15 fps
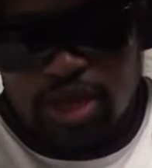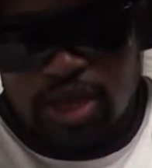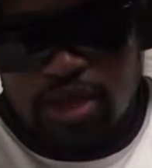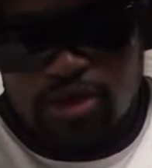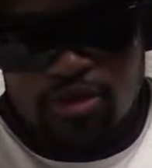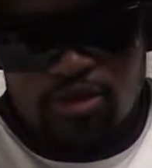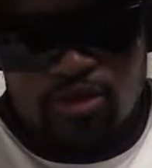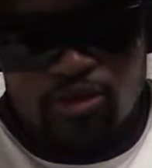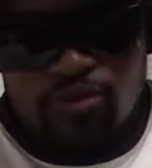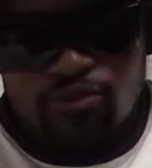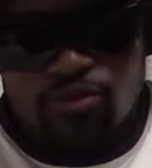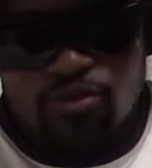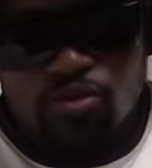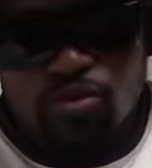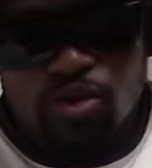You know, if
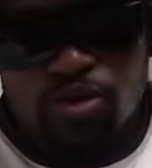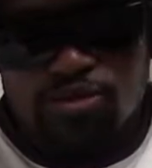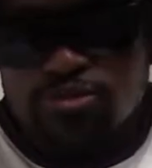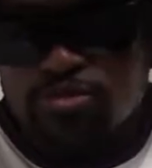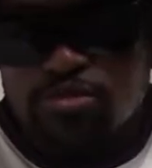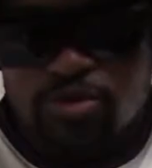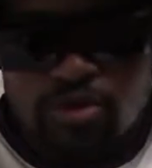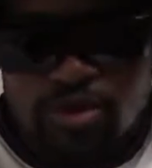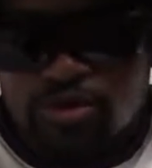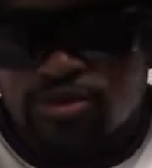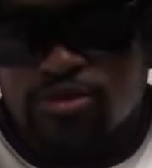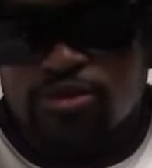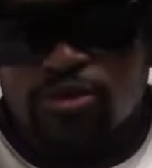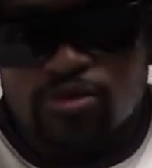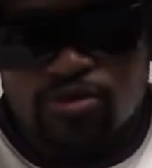you want to support,
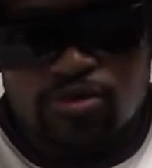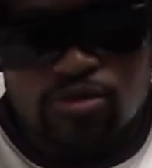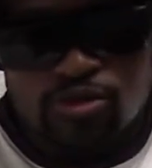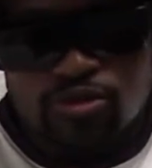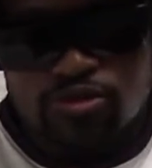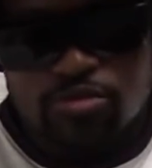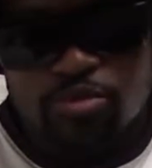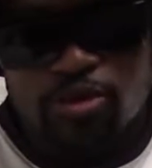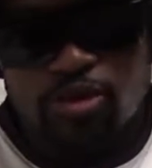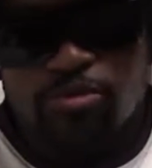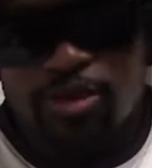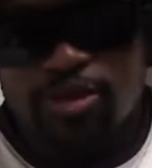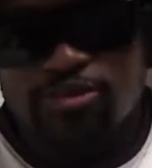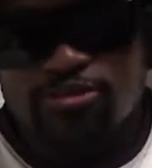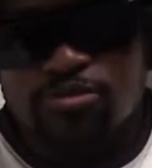you know, you can support him
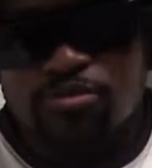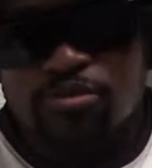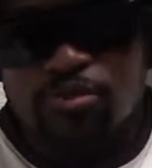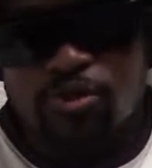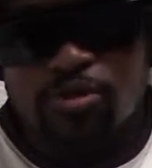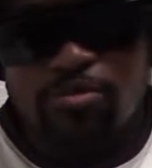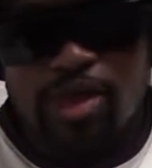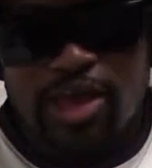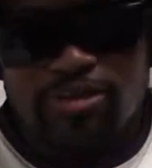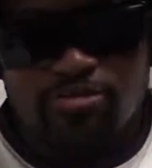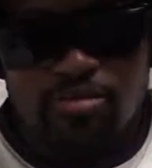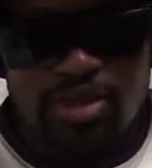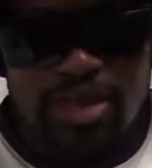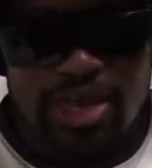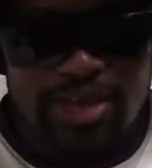at
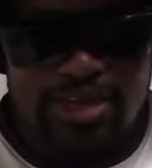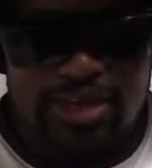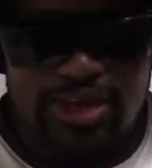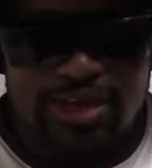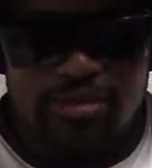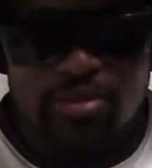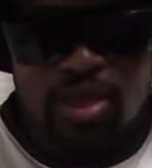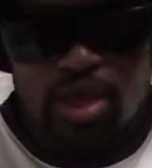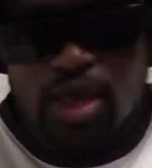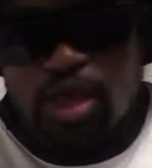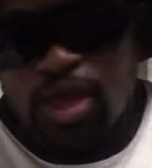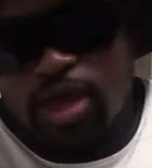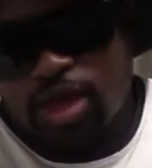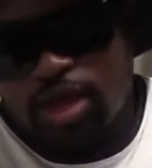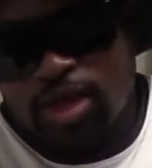supportmaxb.com.
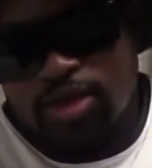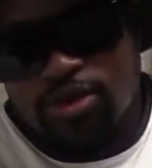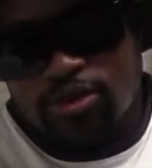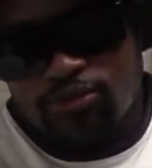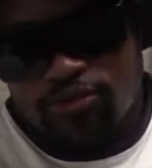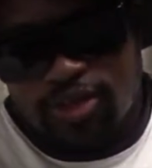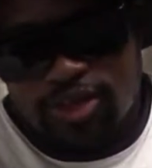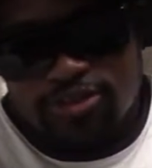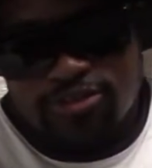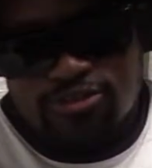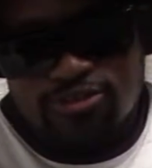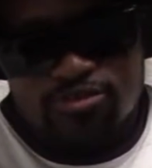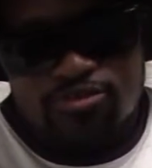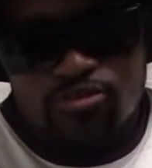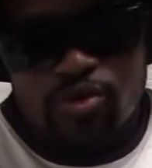Don't forget to
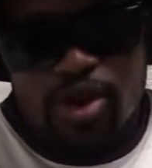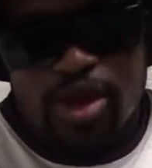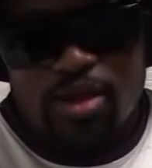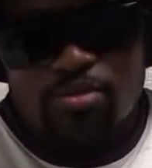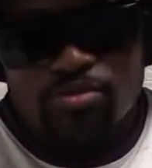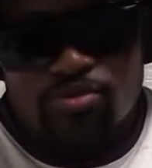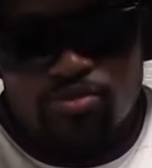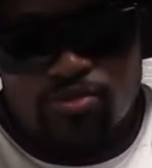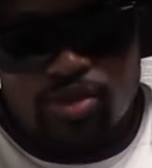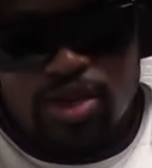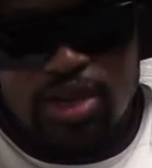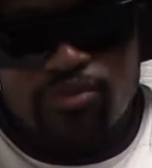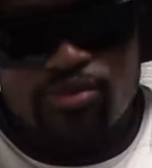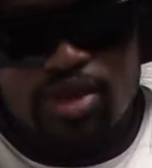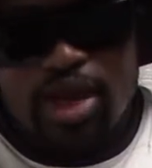subscribe.
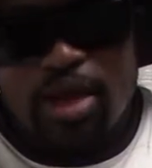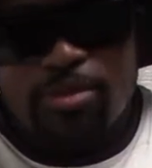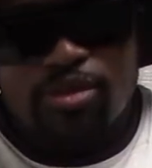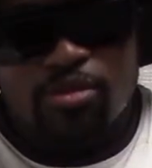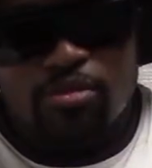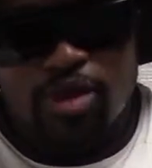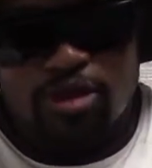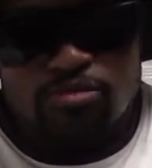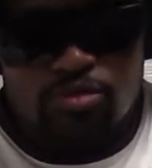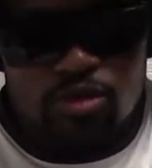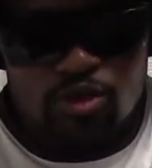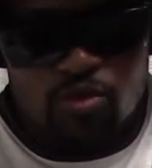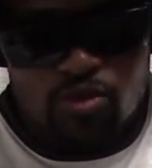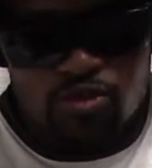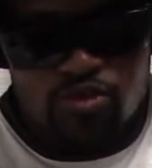Leave a comment in the box
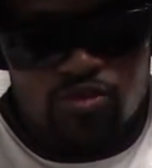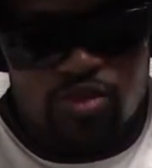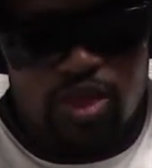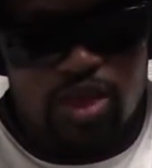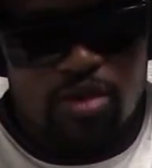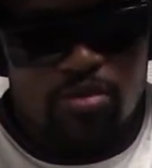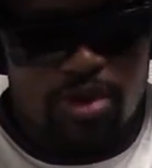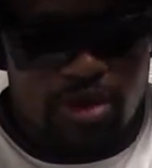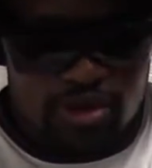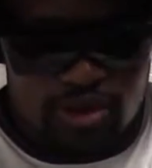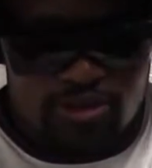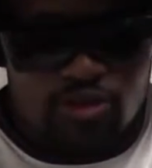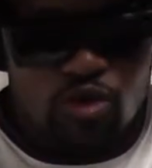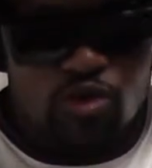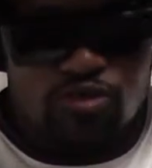below what you think about
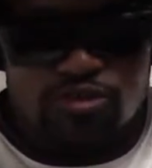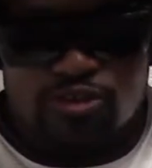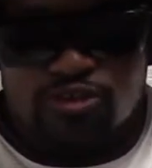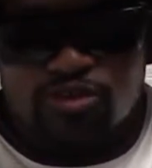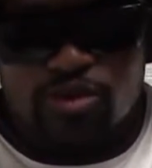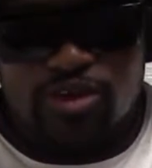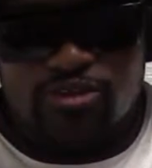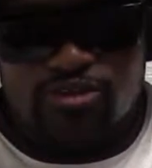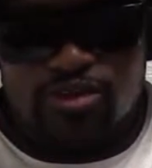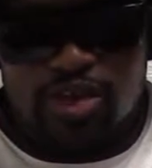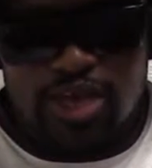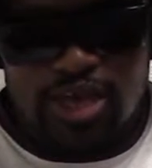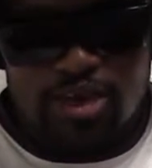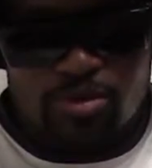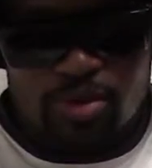his whole situation
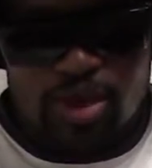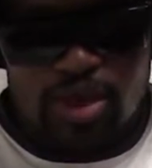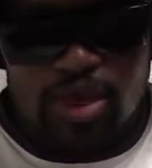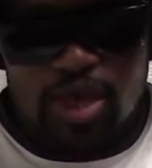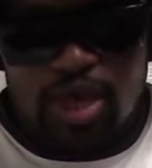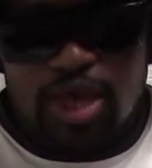anyway.